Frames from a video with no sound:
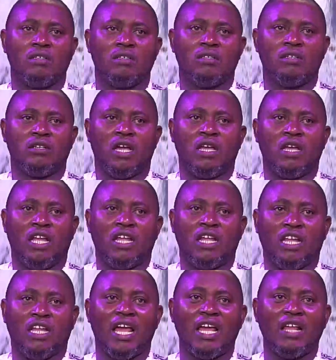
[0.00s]

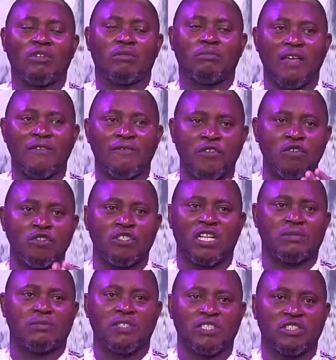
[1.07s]
In line with my views
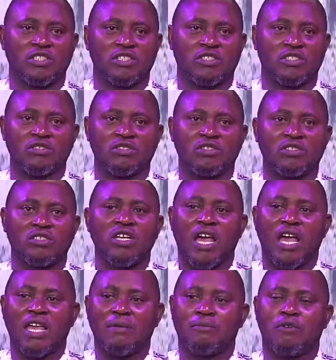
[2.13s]
and aspirations.
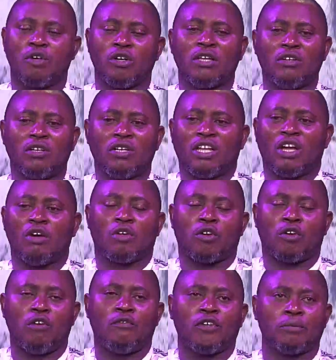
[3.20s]
I know that I'll be
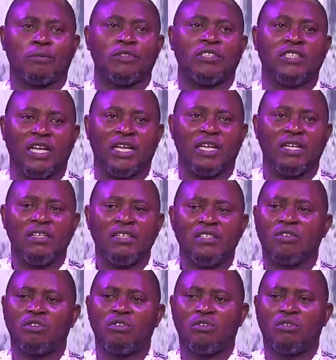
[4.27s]
comfortable there.
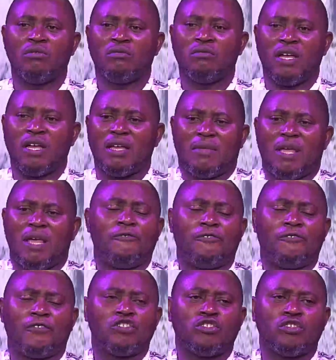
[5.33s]
So I'm
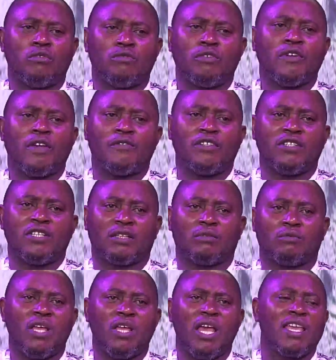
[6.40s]
free to move if I feel that
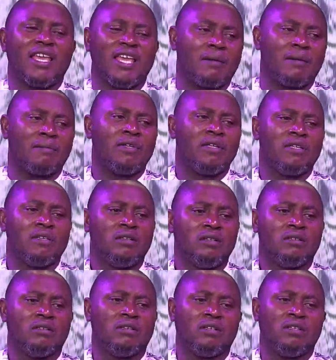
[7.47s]
where I am
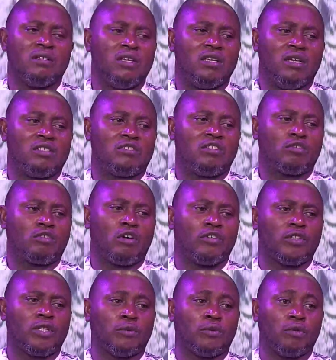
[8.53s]
is not
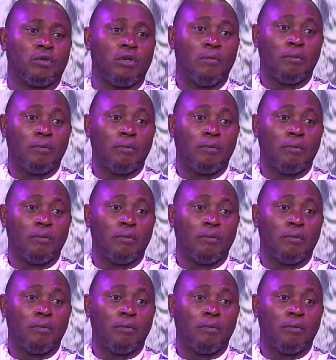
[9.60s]
comfortable.